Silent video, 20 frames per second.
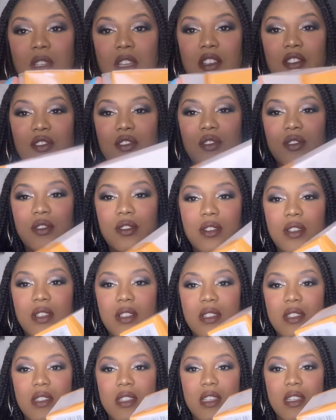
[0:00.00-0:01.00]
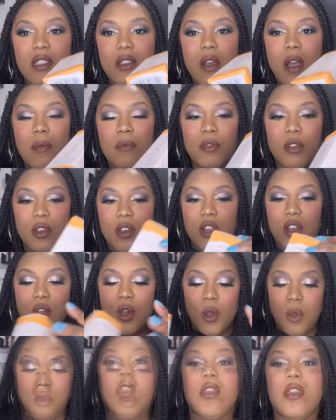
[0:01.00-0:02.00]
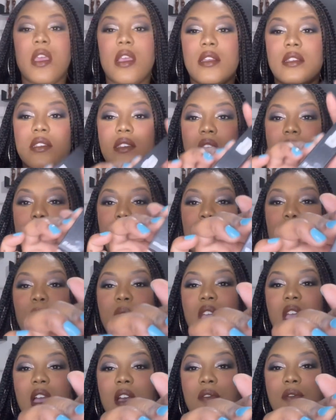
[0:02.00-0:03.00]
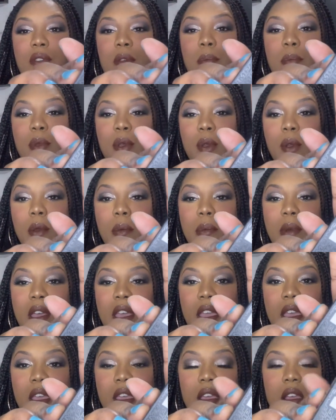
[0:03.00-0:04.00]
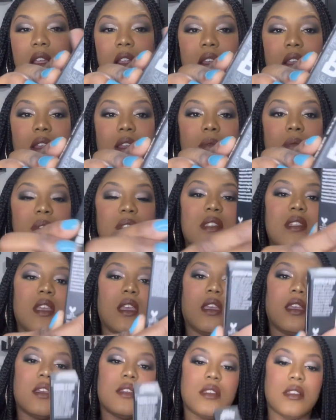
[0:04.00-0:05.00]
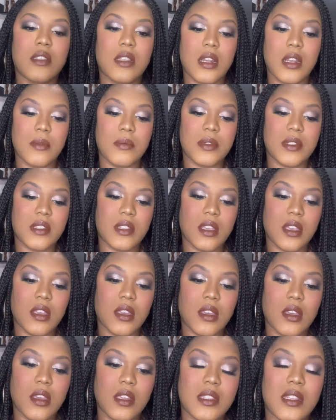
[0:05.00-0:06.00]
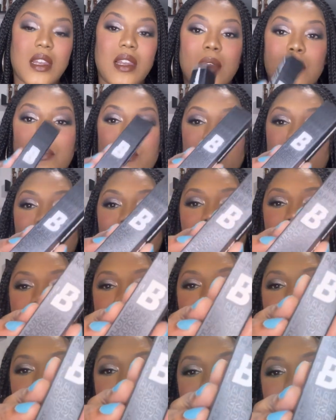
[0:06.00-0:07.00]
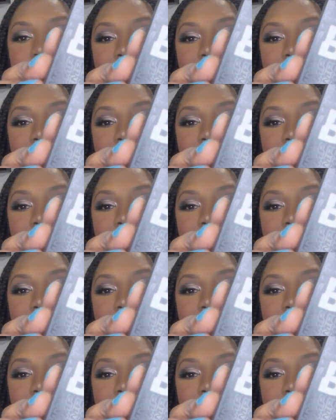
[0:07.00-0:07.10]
as you can see so i'm not going to open it next up we have the beauty bay lipstick is this a lipstick it's a lip gloss and i